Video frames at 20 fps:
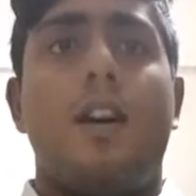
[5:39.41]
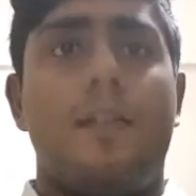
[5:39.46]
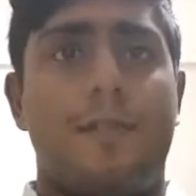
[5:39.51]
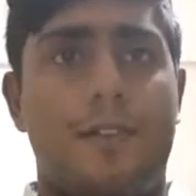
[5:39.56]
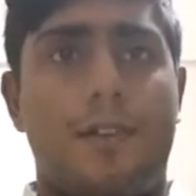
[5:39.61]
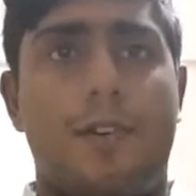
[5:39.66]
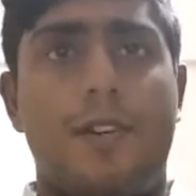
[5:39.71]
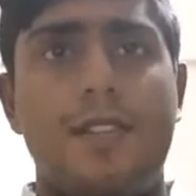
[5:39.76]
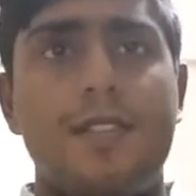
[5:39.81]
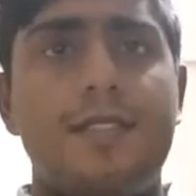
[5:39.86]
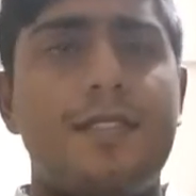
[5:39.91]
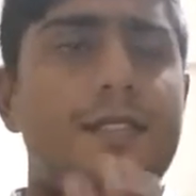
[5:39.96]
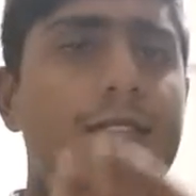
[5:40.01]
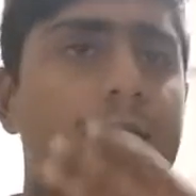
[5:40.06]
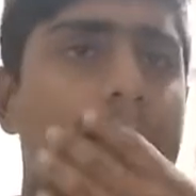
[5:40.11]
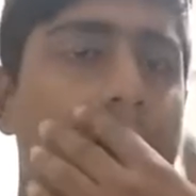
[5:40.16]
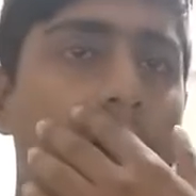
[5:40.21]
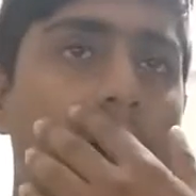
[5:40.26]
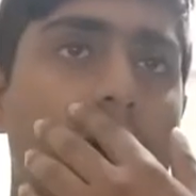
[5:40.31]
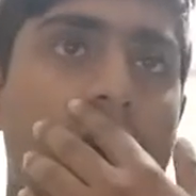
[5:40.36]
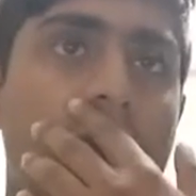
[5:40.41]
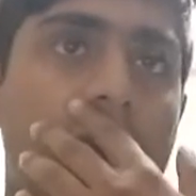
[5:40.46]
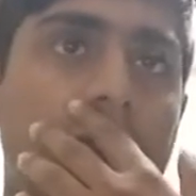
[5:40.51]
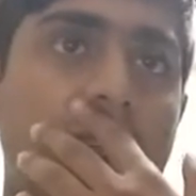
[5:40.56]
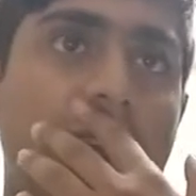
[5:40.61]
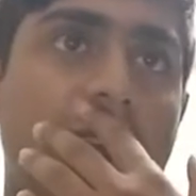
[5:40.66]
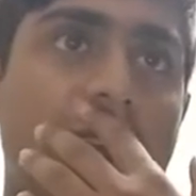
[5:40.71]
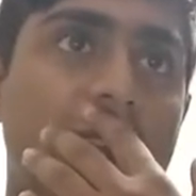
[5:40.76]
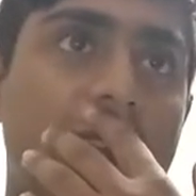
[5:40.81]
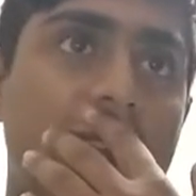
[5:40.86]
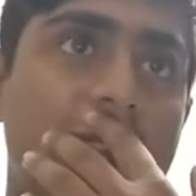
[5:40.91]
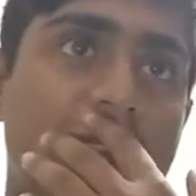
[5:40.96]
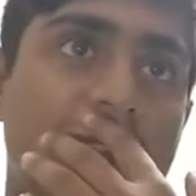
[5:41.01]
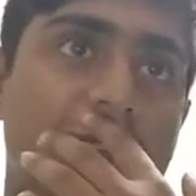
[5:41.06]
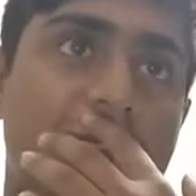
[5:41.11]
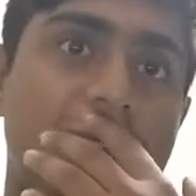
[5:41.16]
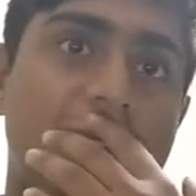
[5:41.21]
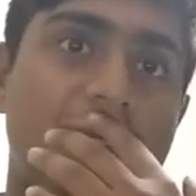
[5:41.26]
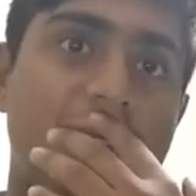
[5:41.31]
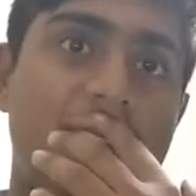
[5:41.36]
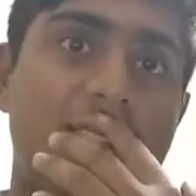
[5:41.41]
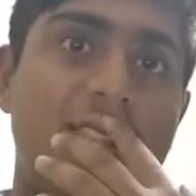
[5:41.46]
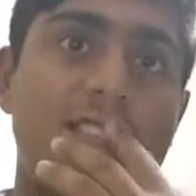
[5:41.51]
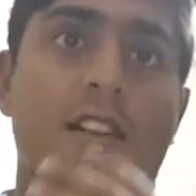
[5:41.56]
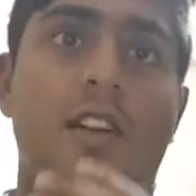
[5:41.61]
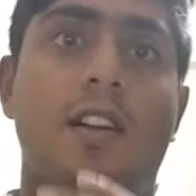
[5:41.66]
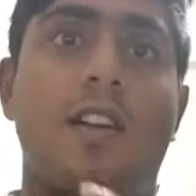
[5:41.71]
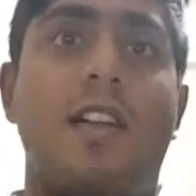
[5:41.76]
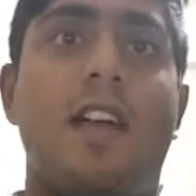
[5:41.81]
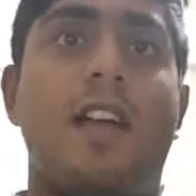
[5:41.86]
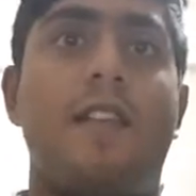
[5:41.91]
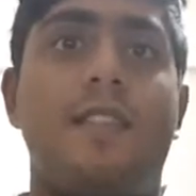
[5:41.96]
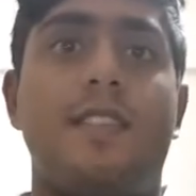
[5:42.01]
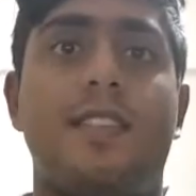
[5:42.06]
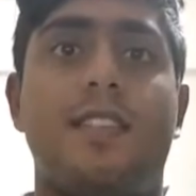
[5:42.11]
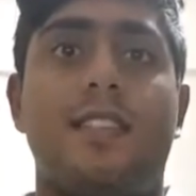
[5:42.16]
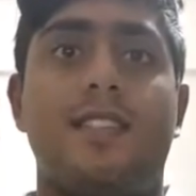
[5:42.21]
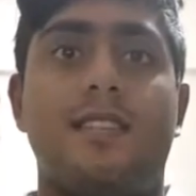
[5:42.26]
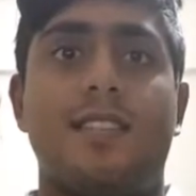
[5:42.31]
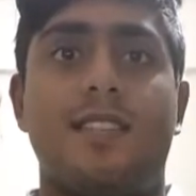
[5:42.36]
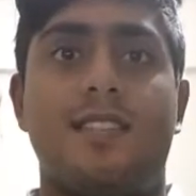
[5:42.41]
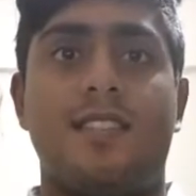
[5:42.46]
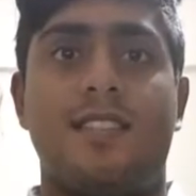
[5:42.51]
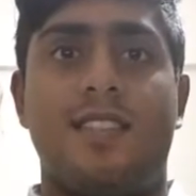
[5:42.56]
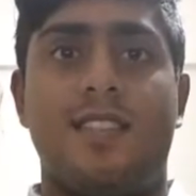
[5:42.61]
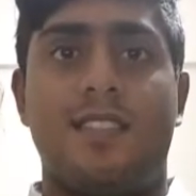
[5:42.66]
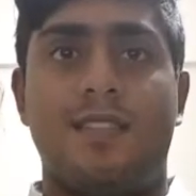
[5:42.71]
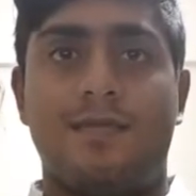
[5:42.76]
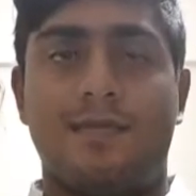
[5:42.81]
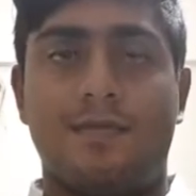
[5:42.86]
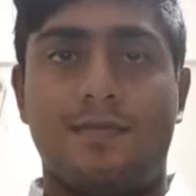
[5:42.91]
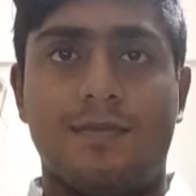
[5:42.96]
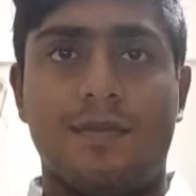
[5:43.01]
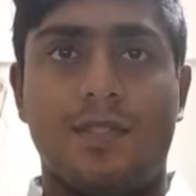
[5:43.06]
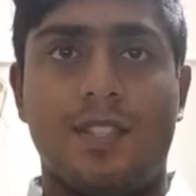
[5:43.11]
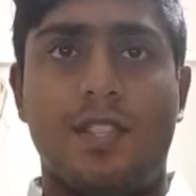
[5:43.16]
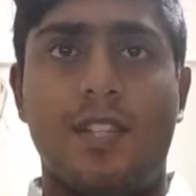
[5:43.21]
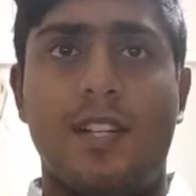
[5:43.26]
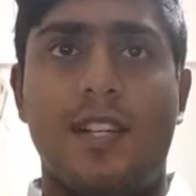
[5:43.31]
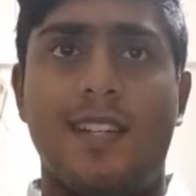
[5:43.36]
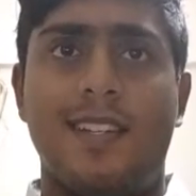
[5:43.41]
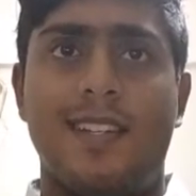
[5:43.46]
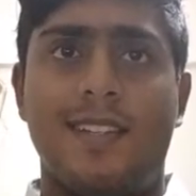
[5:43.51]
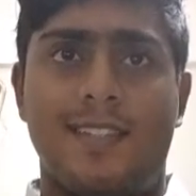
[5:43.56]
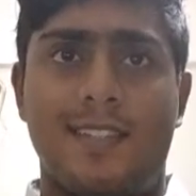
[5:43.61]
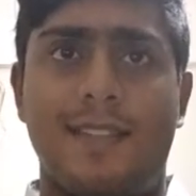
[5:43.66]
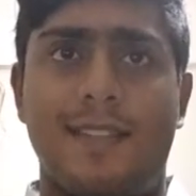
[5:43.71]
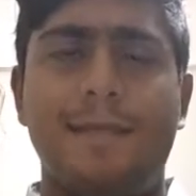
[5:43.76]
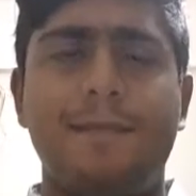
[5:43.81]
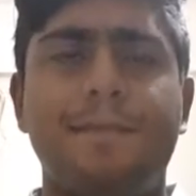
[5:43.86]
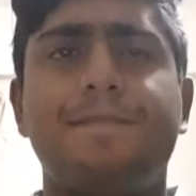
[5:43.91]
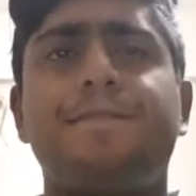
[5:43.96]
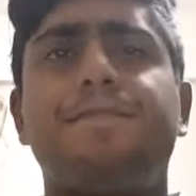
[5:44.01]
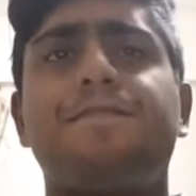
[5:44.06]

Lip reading: Of course, there are challenges to this. Not everything's good and easy.